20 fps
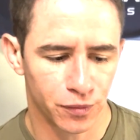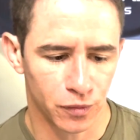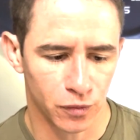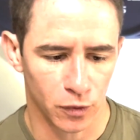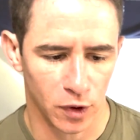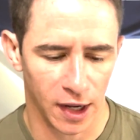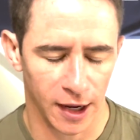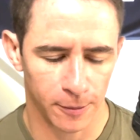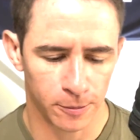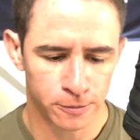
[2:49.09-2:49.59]

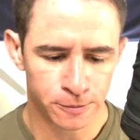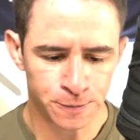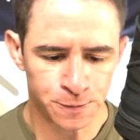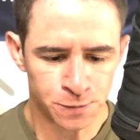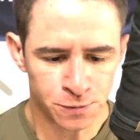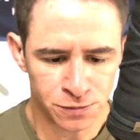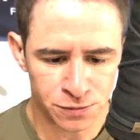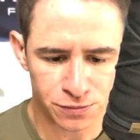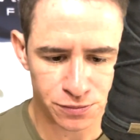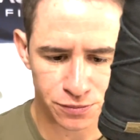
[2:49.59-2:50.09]
Okay.
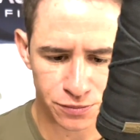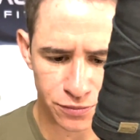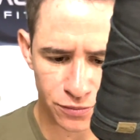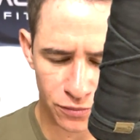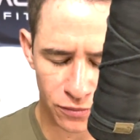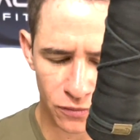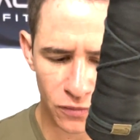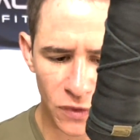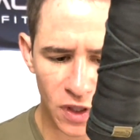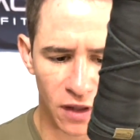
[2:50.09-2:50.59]

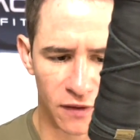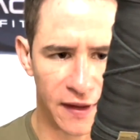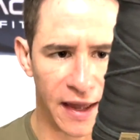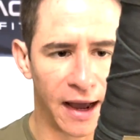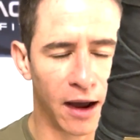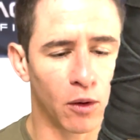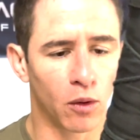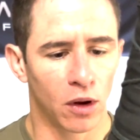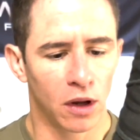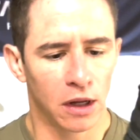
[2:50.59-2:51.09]

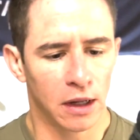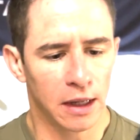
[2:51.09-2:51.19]
Now,